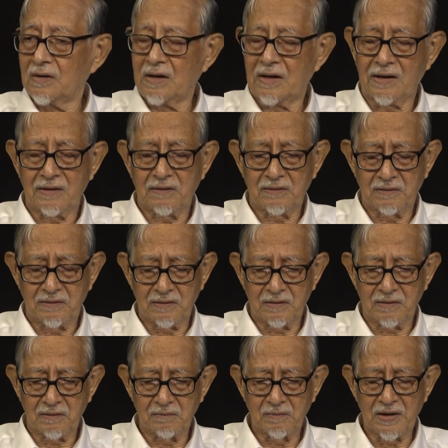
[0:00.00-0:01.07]
and
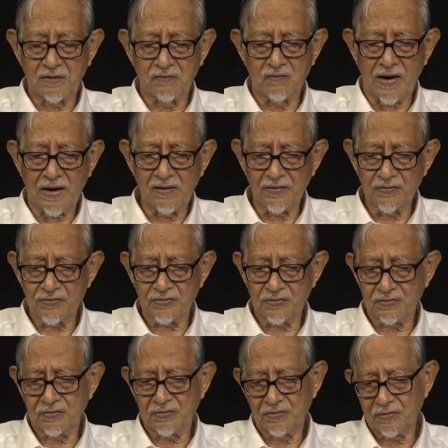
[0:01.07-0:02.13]
uh, make
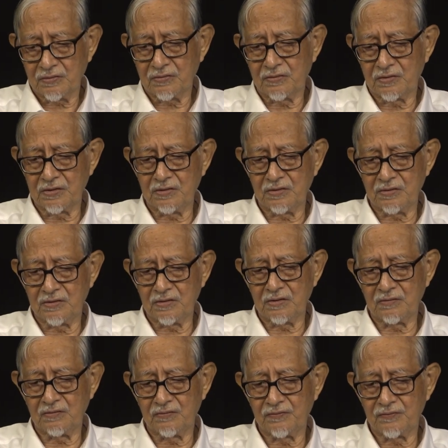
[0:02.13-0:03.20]
violence the,
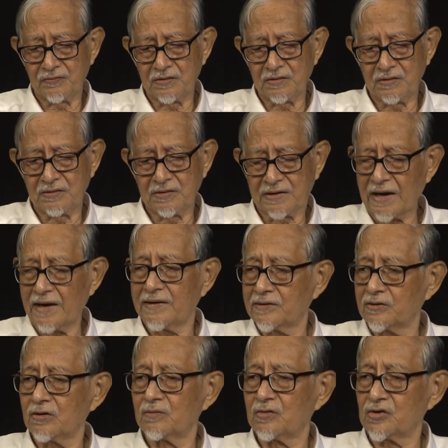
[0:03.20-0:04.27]
the, the, the,
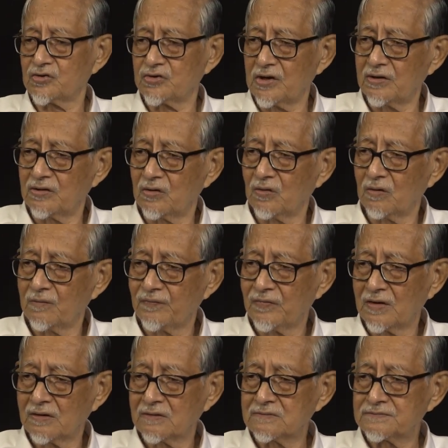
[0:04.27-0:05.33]
character of the state.
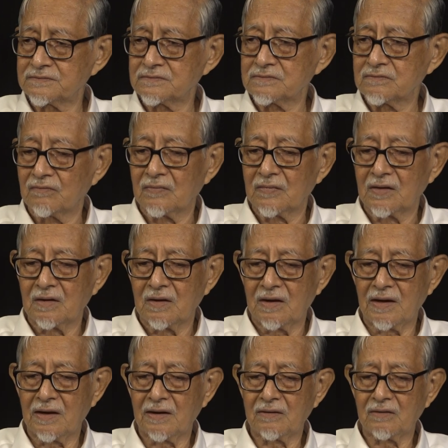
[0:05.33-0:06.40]

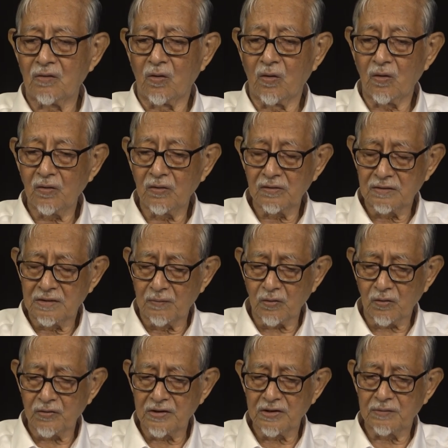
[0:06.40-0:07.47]
And all
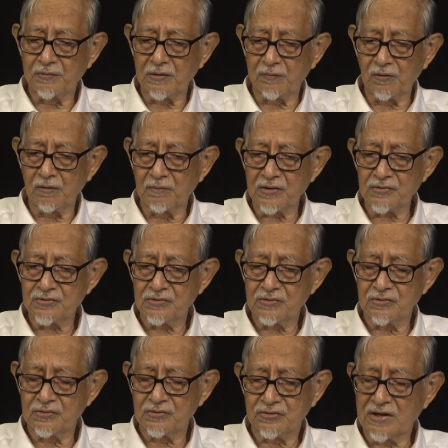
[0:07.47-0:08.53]
democratic people must
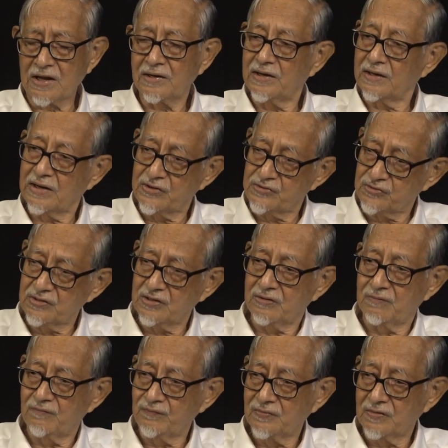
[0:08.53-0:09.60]
stand against it,
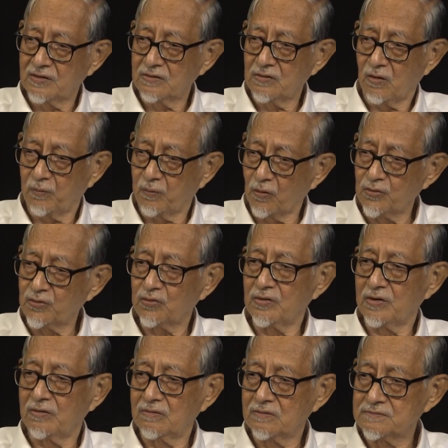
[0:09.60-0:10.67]
opposed to
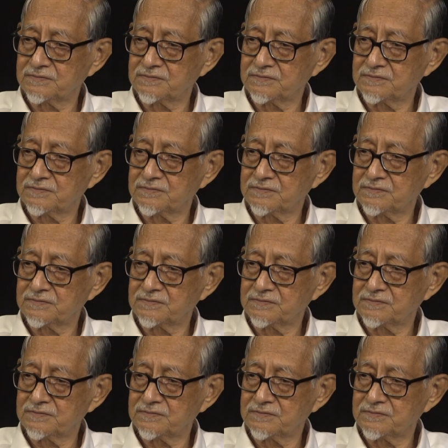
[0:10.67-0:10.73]
it.